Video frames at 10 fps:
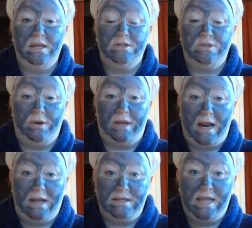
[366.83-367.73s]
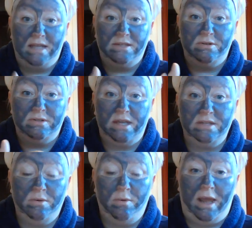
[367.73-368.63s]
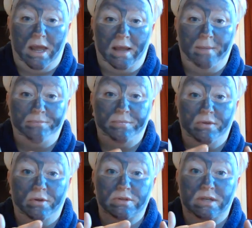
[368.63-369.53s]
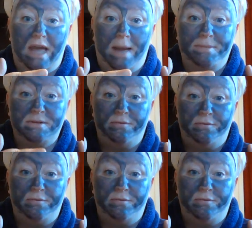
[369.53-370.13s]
So it kind of takes those things away, those gaps